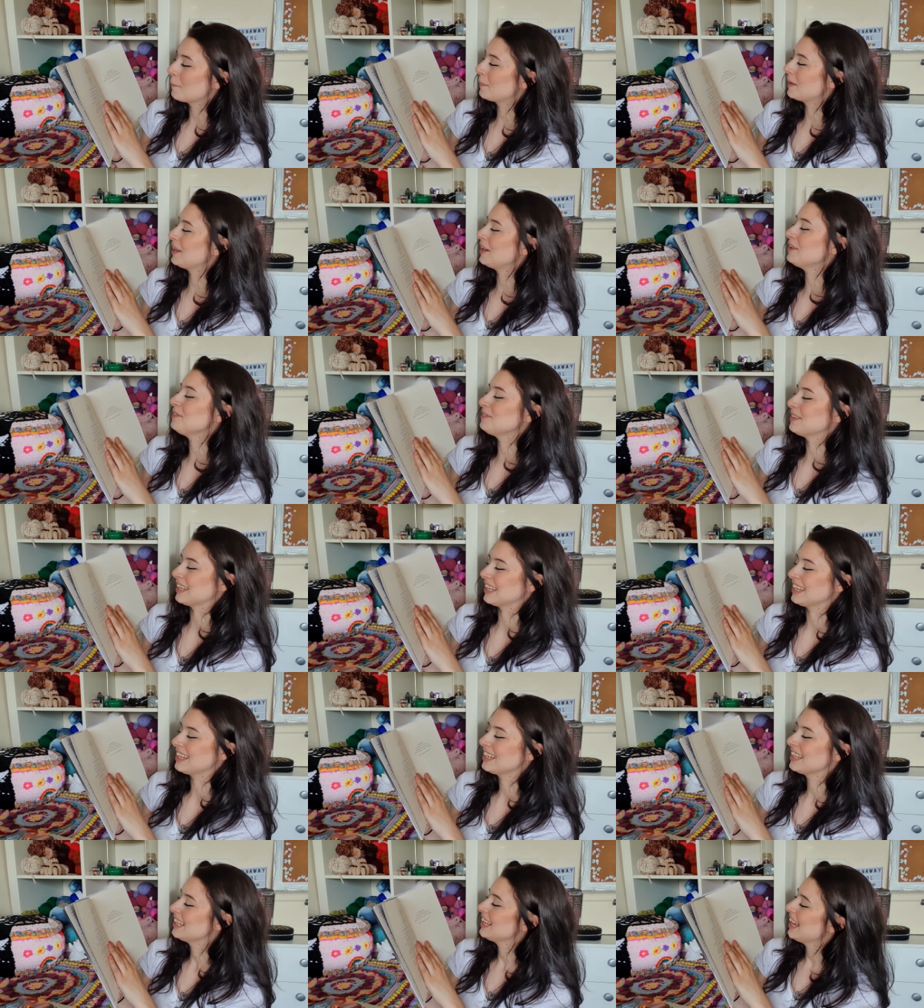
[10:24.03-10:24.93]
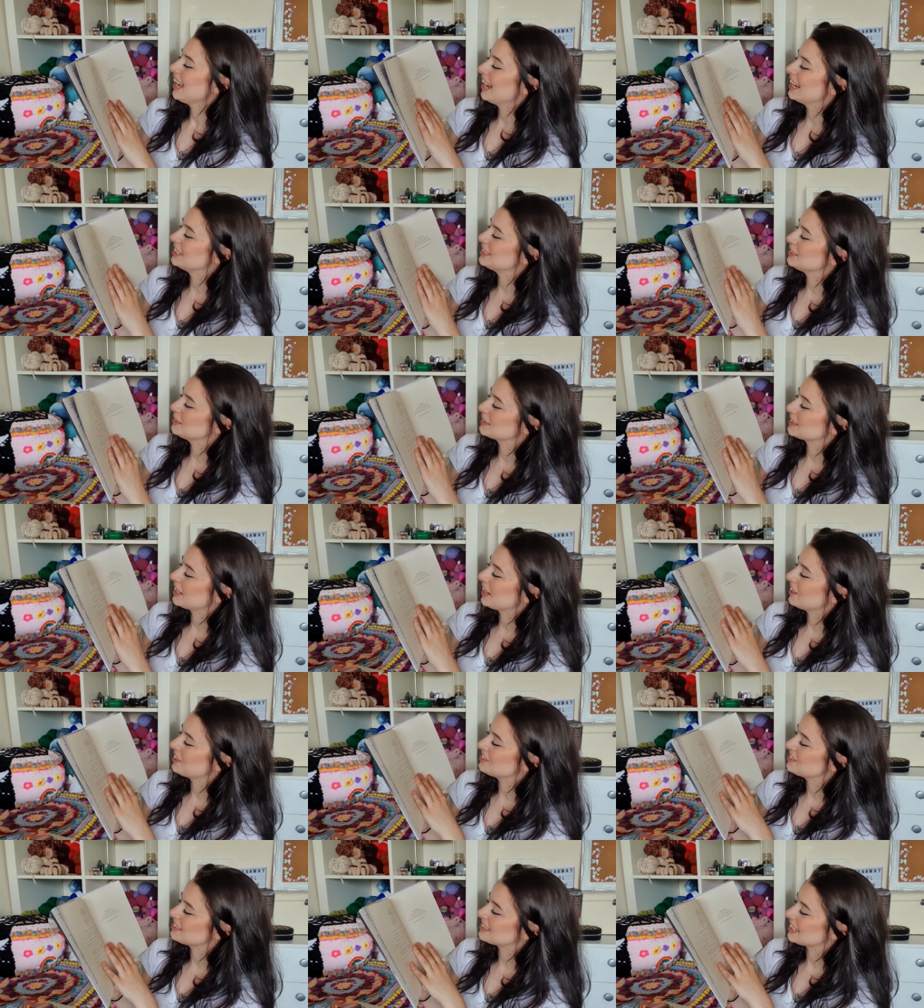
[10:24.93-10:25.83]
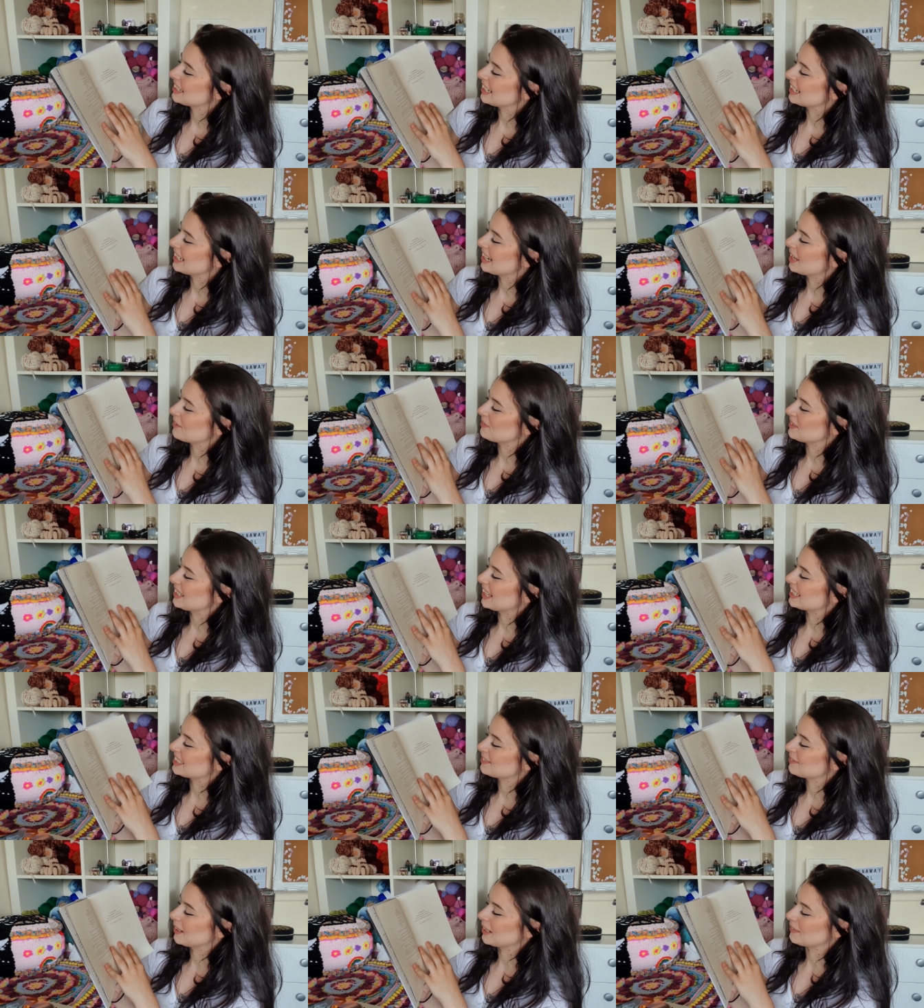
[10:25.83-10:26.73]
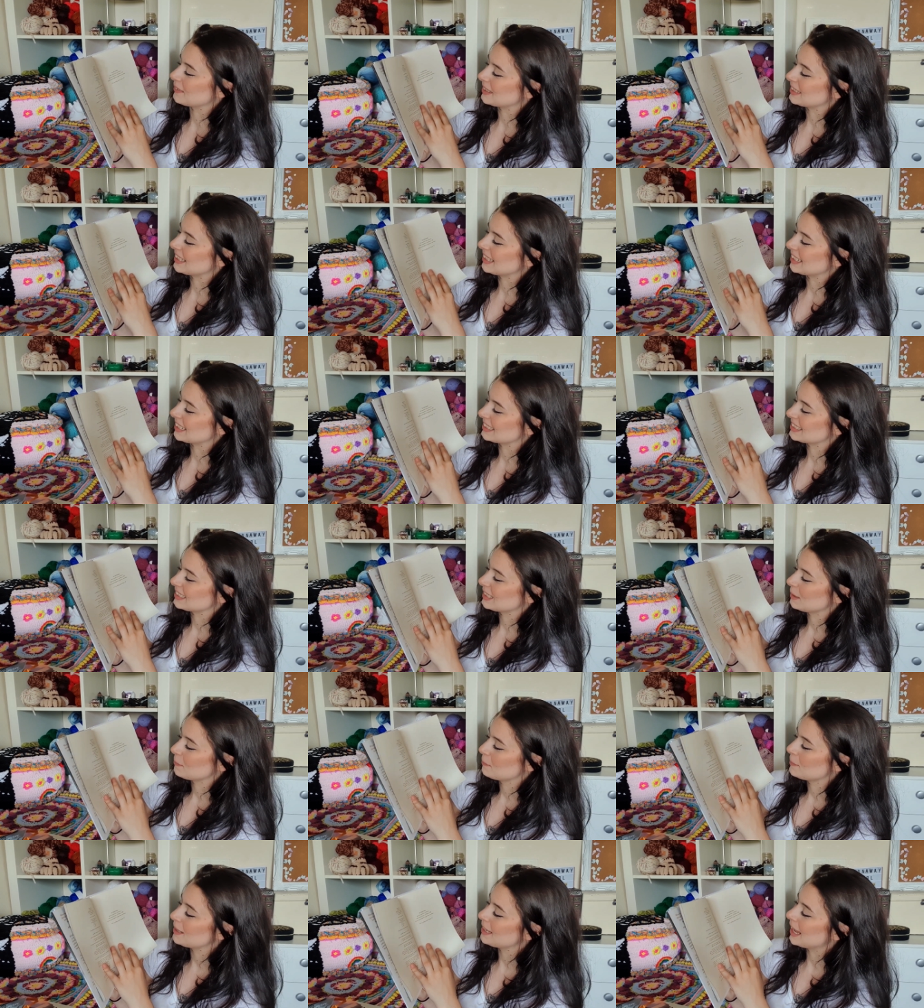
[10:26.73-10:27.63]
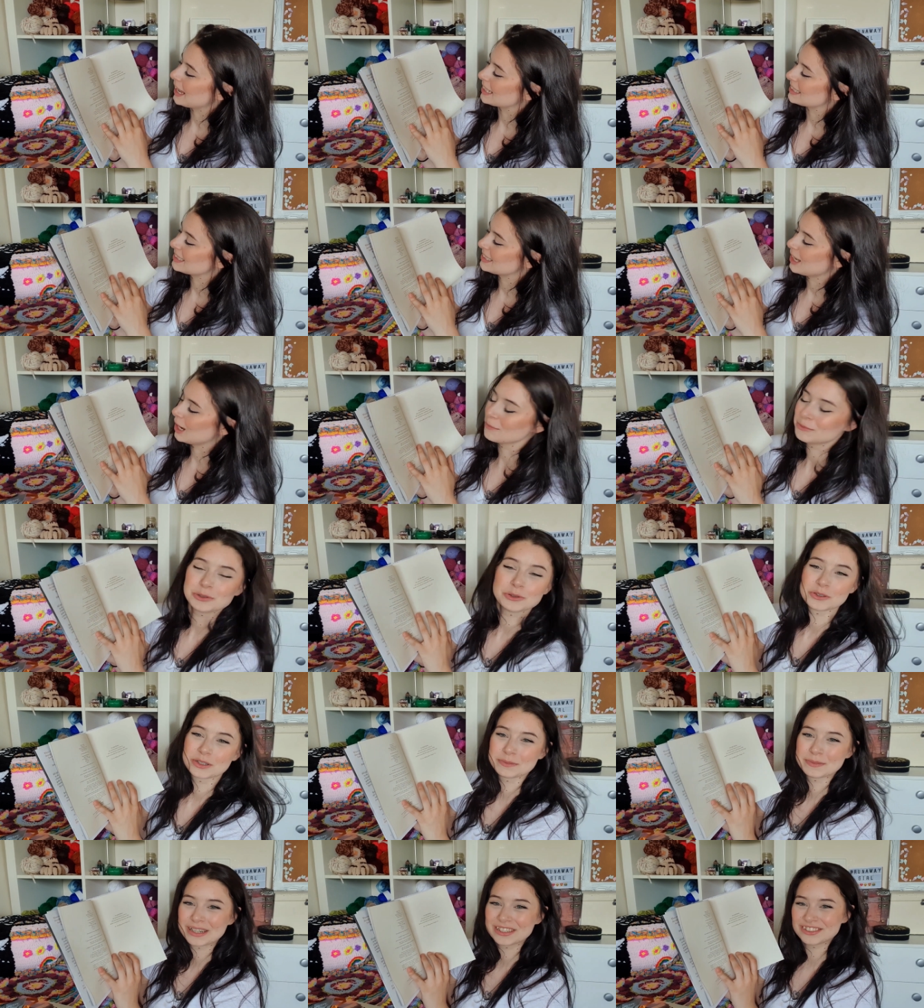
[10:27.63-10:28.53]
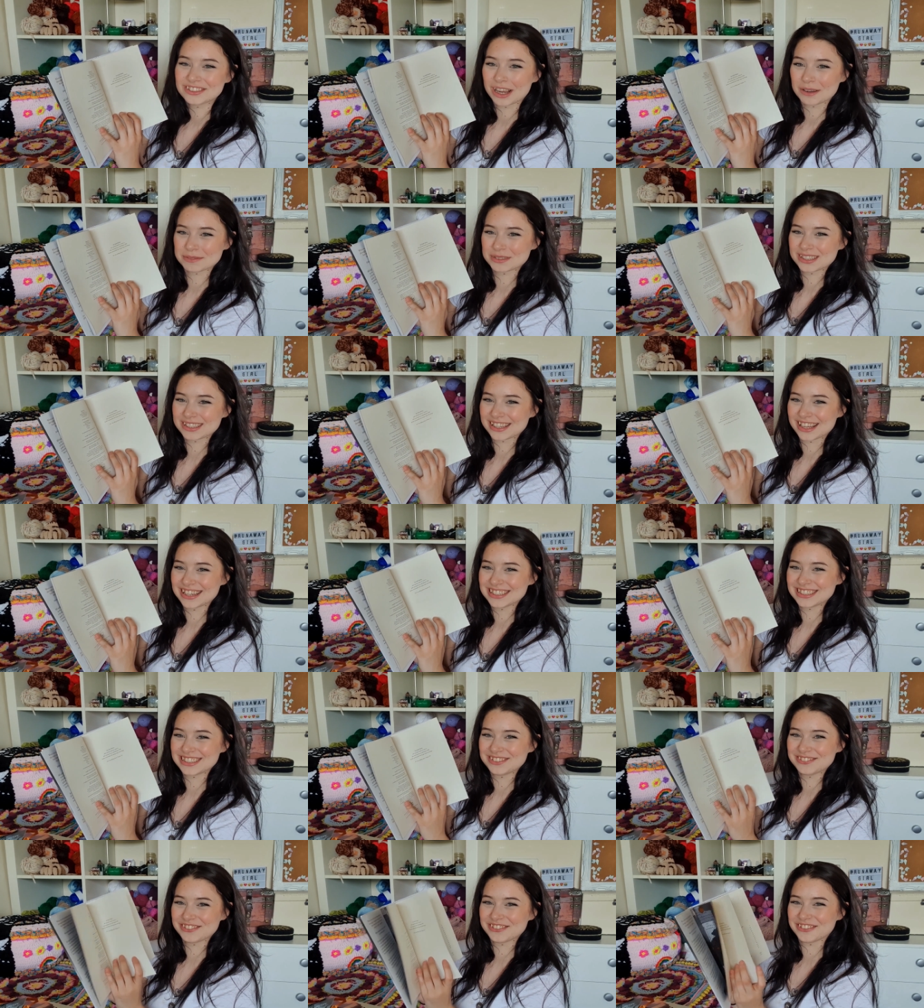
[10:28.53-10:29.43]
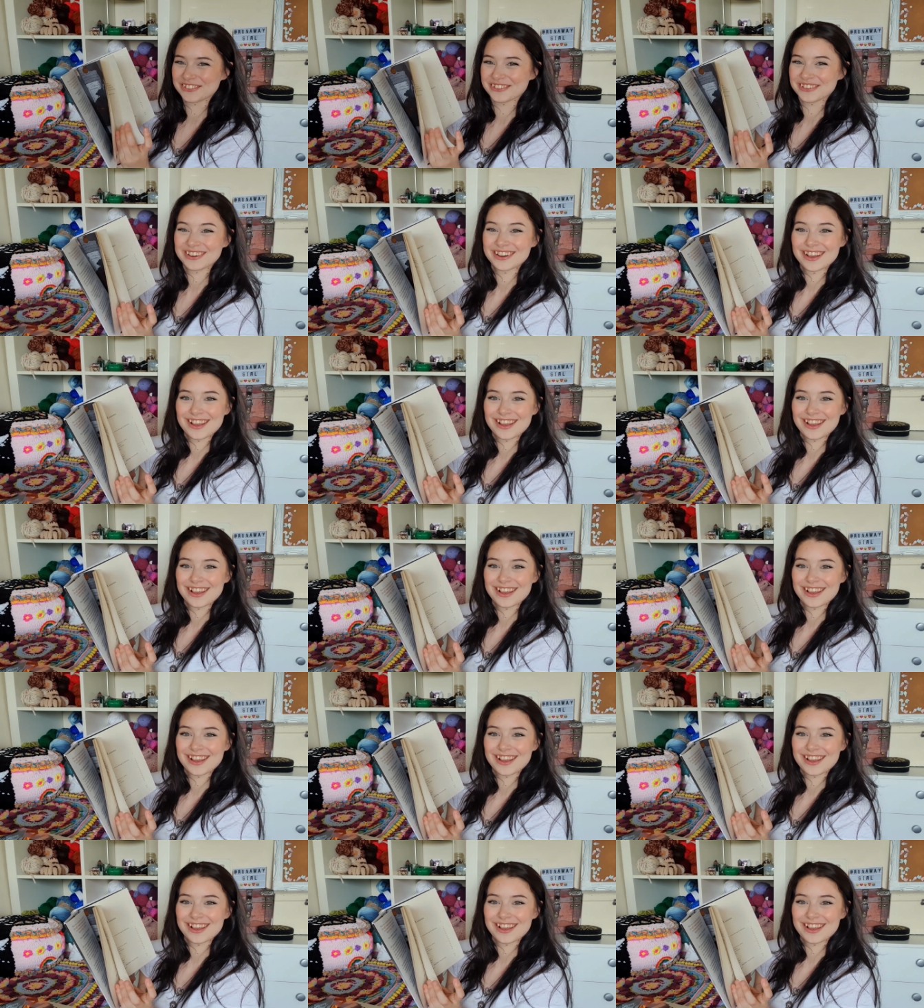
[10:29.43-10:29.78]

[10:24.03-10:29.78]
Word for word: POV, and who occasionally let me get away with things. P.S. I'm talking about chapter 34.